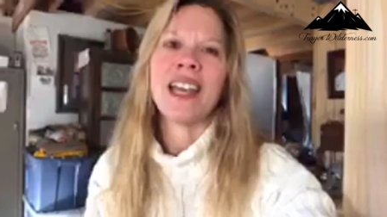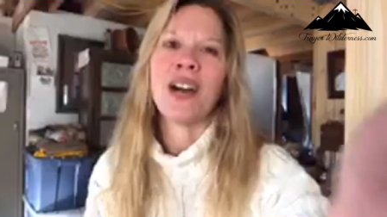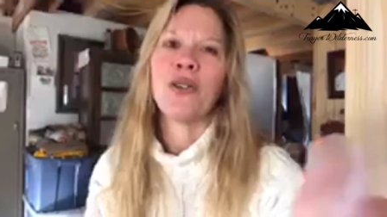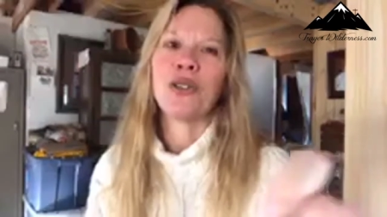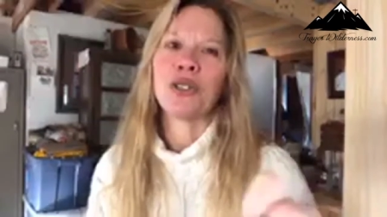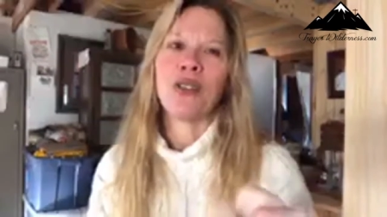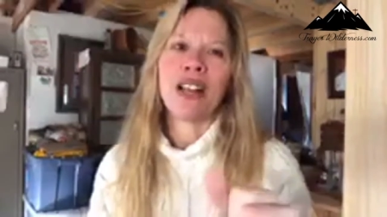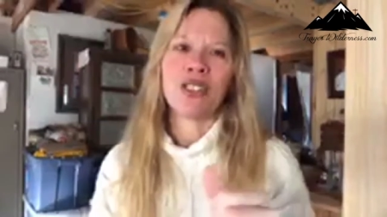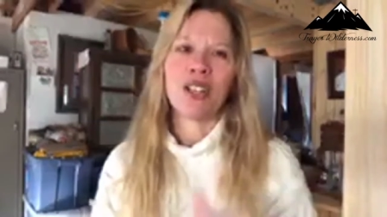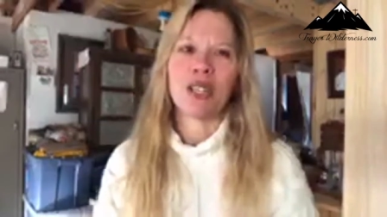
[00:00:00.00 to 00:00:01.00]
Yeah,
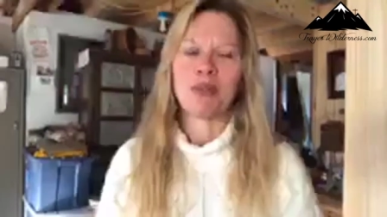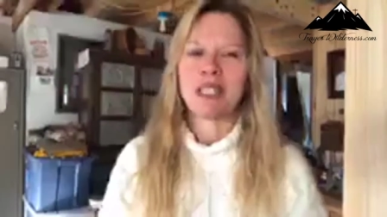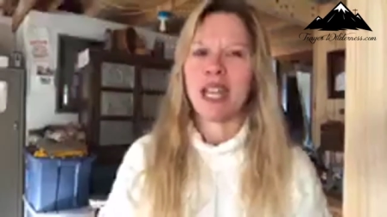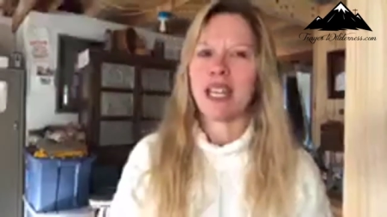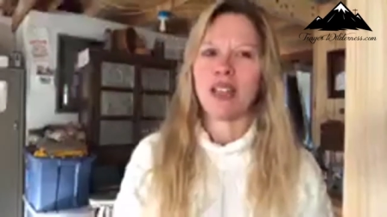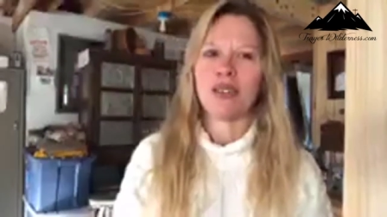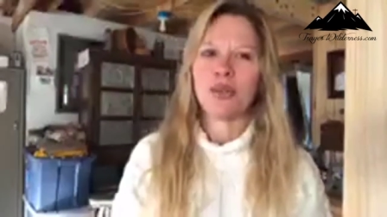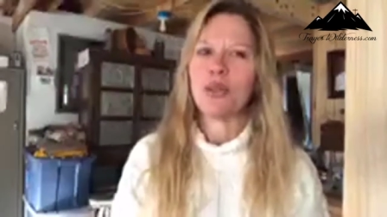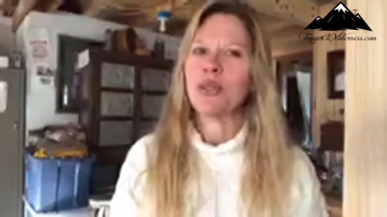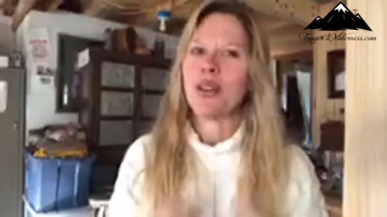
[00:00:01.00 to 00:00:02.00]
horseradish on the
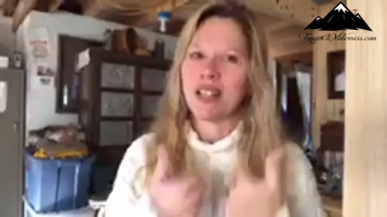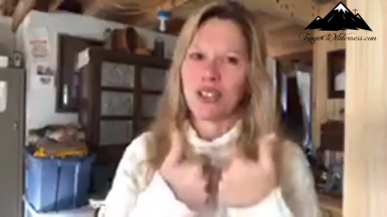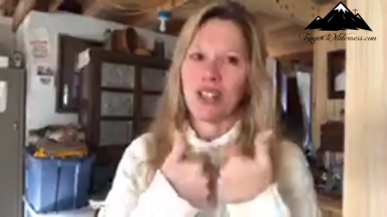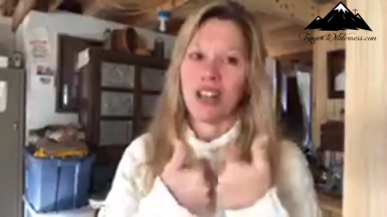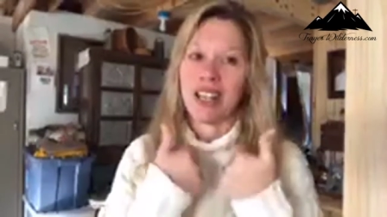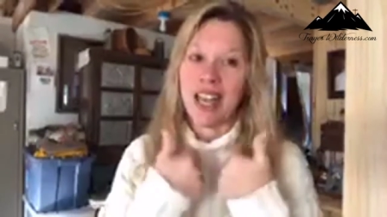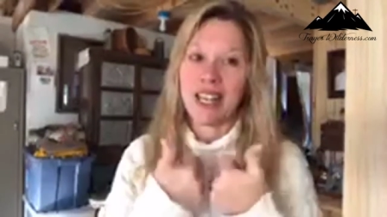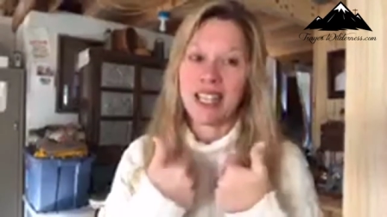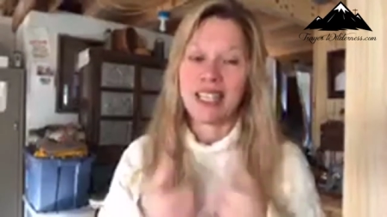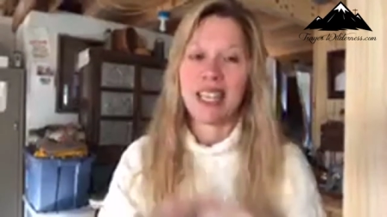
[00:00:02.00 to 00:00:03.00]
potatoes, horseradish on
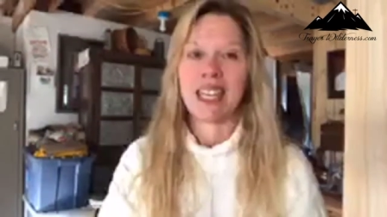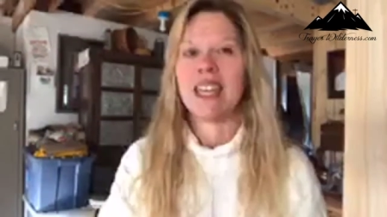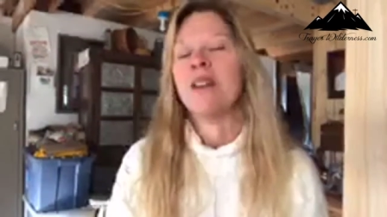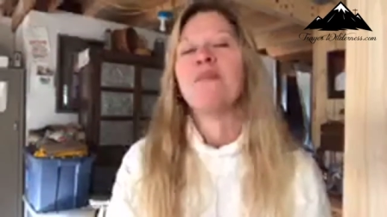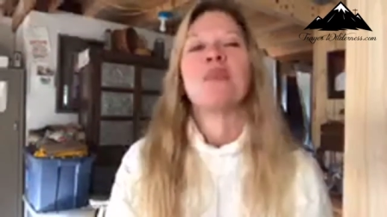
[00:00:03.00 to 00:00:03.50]
anything.